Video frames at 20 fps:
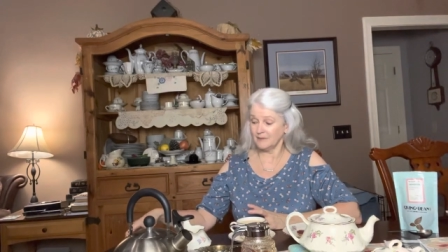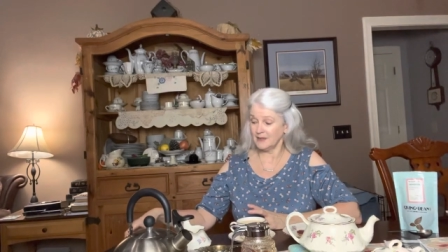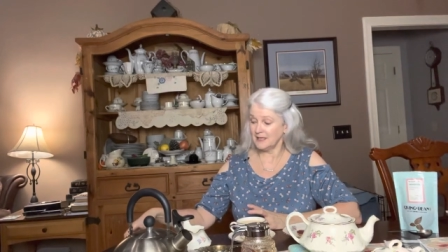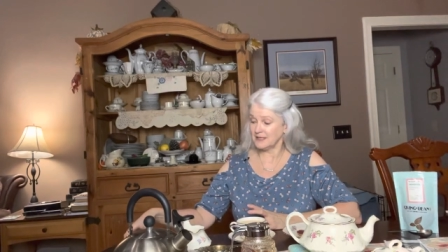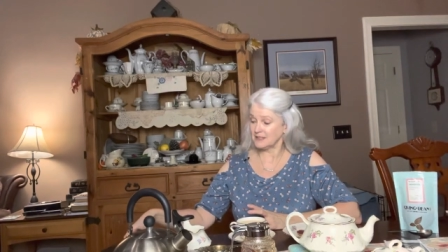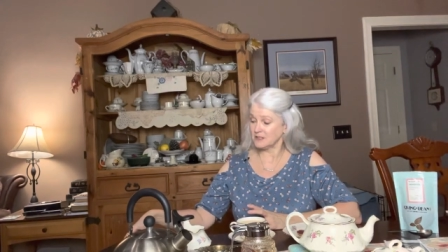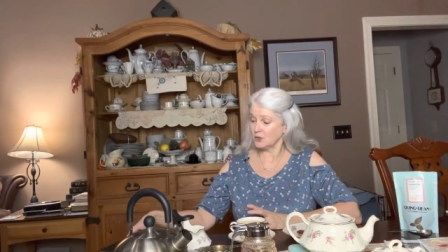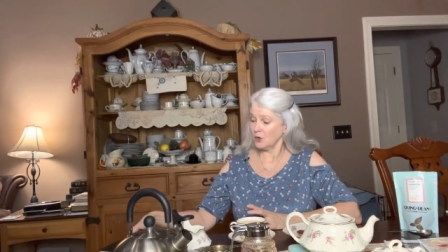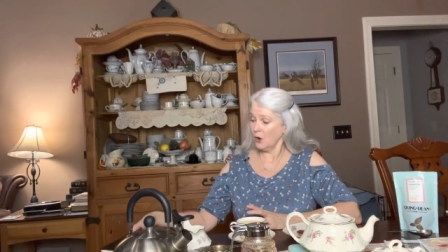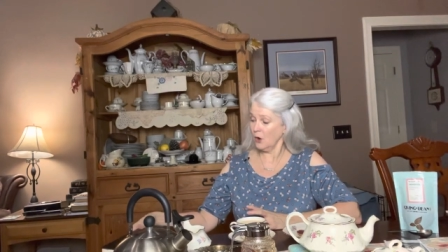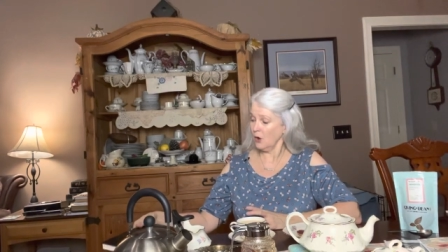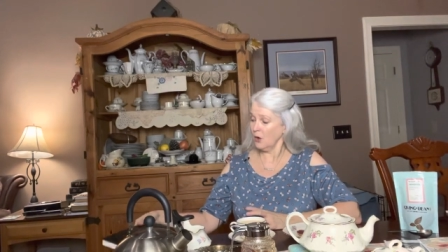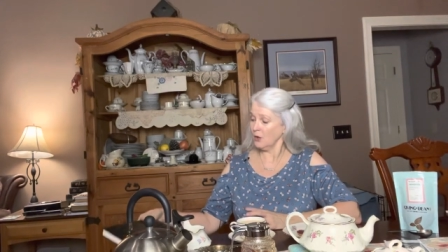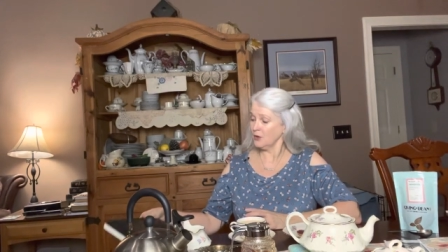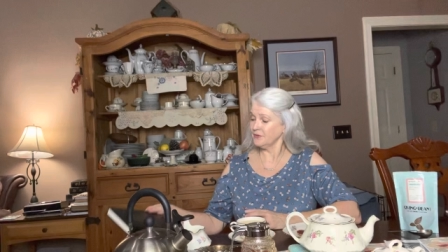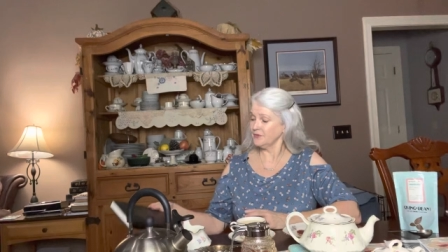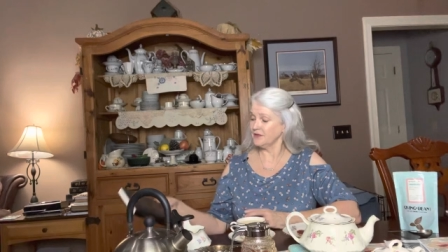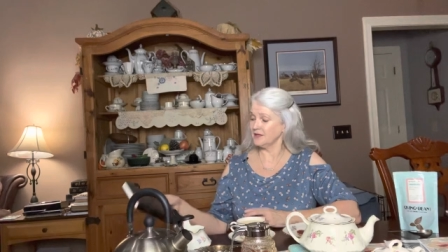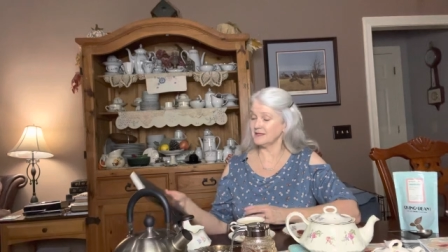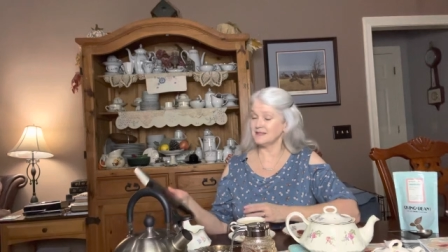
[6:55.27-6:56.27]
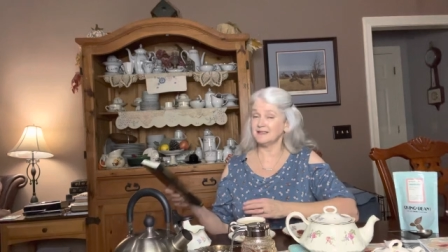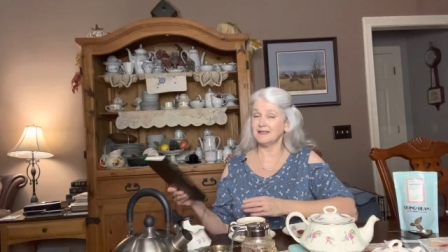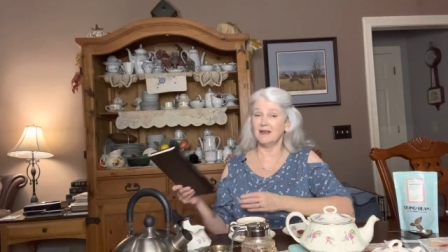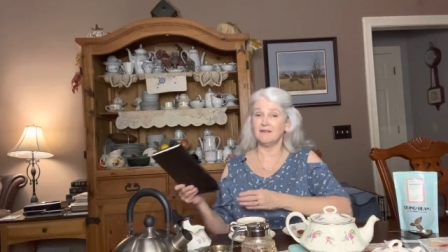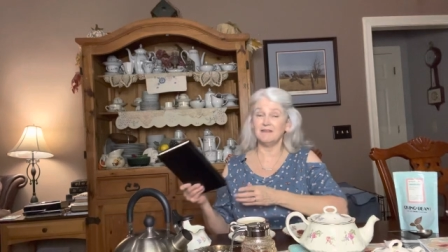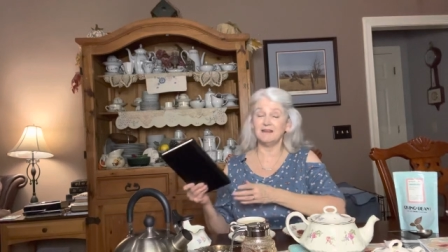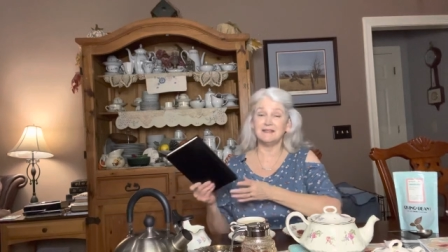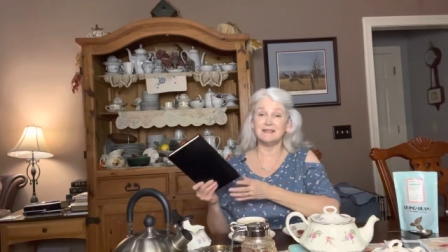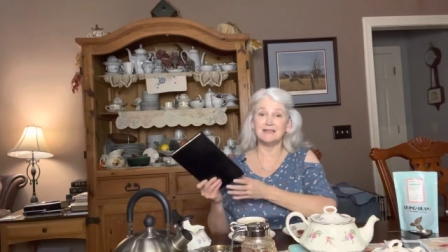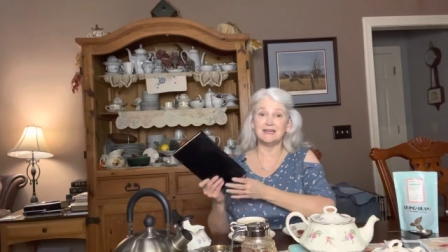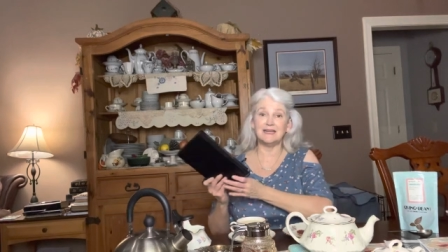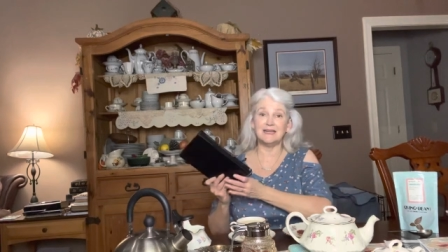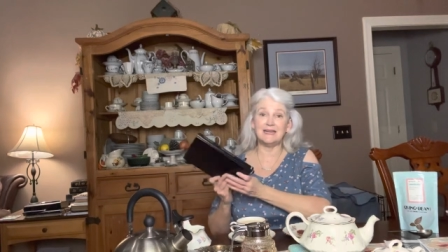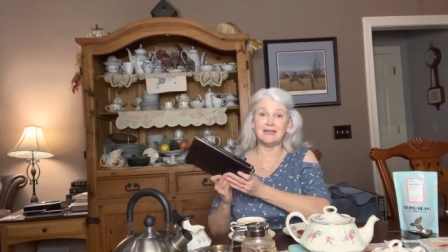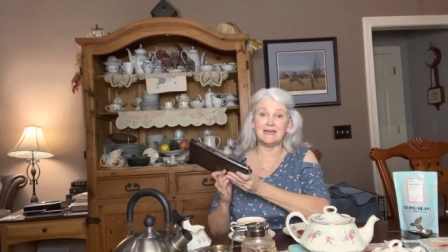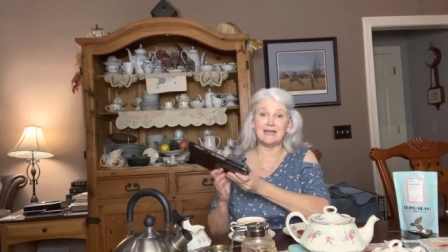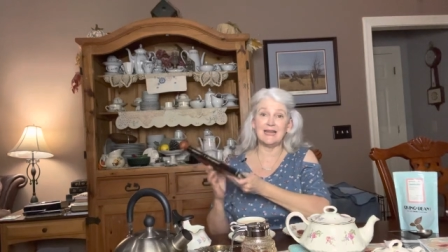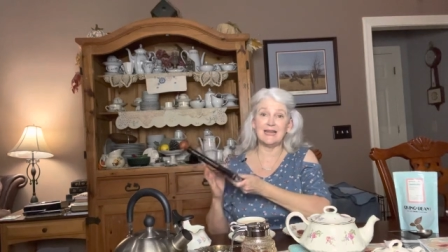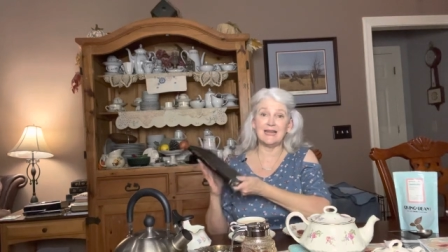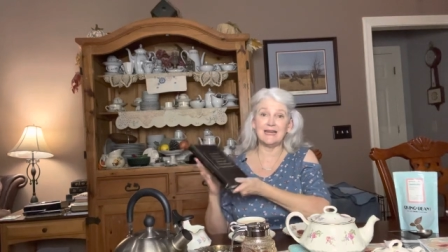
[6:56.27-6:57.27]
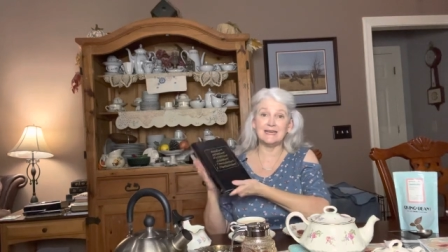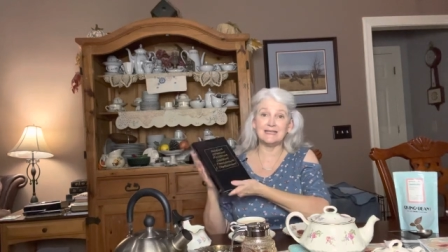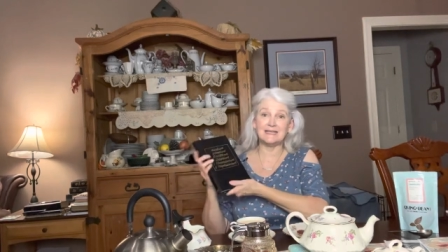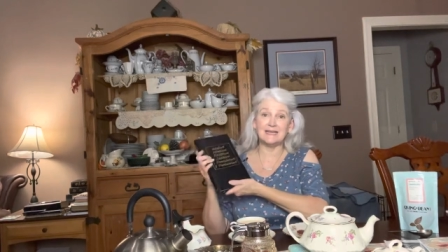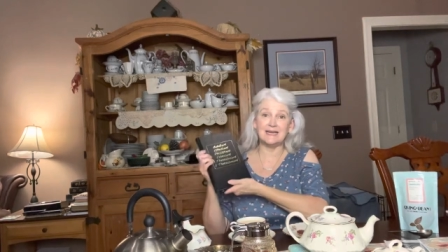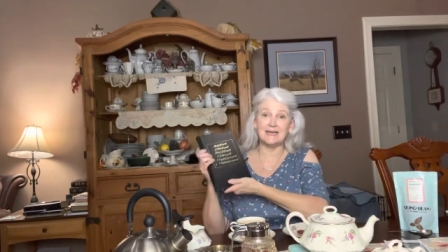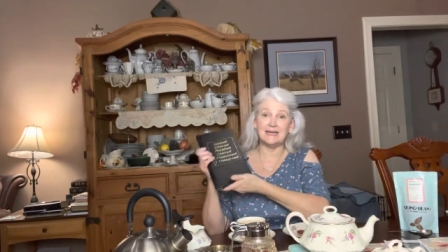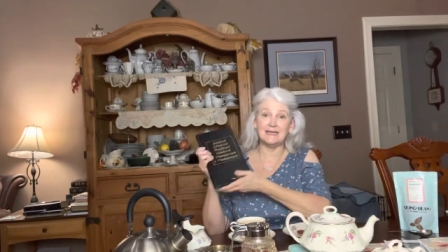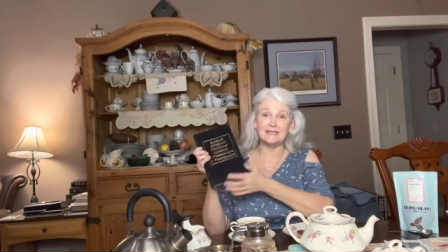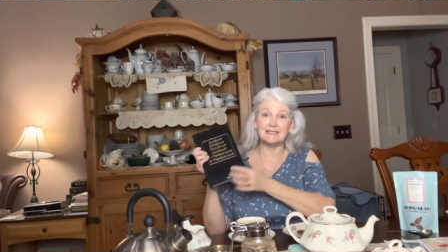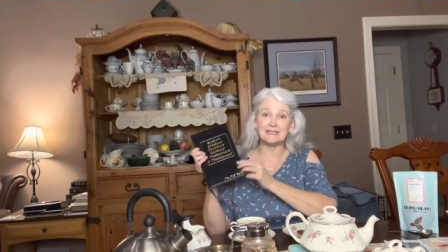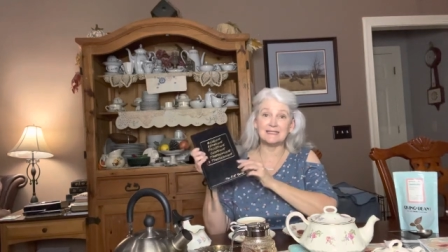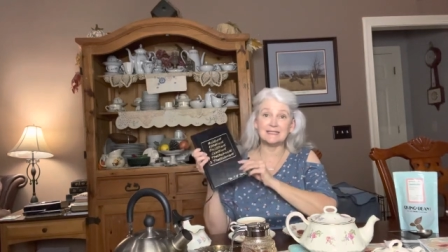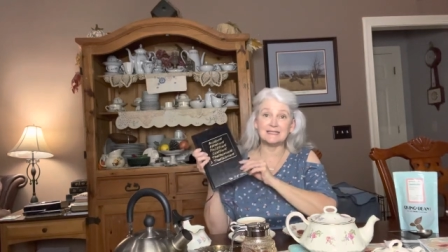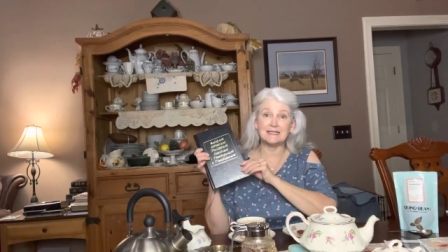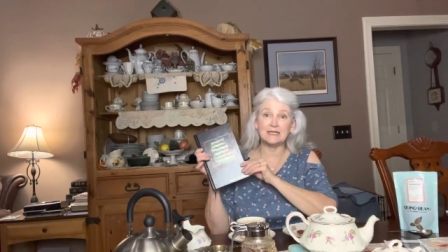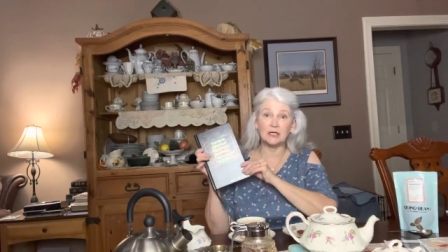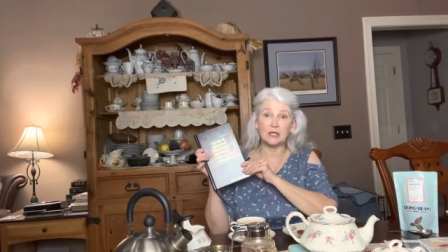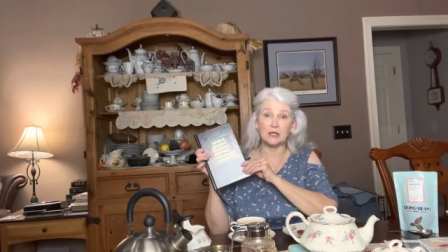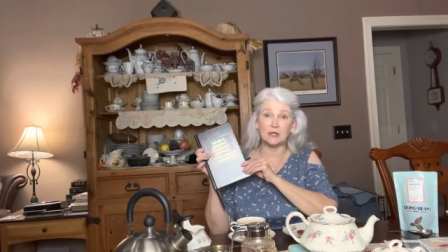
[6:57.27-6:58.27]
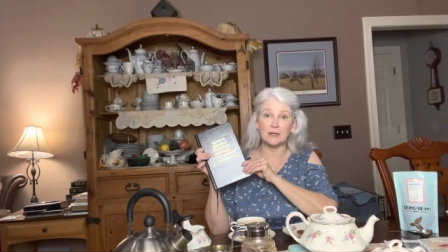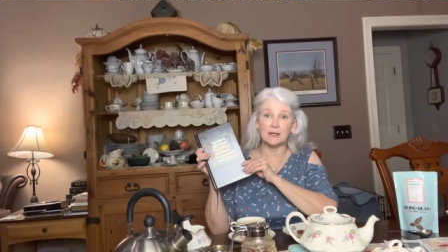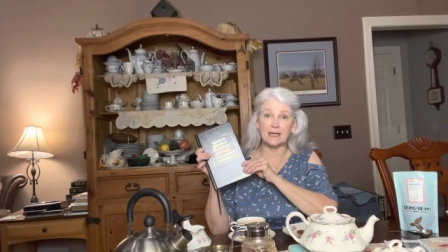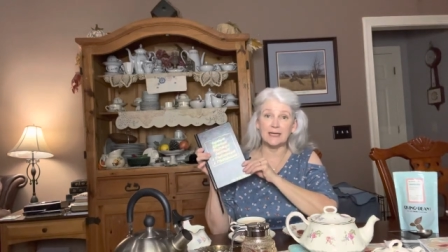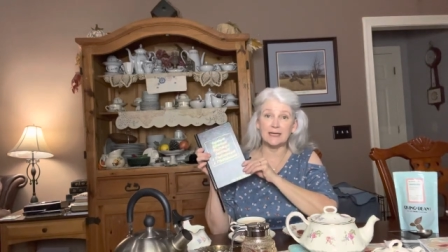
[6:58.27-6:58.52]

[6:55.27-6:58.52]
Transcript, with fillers: It's called the 1718 series.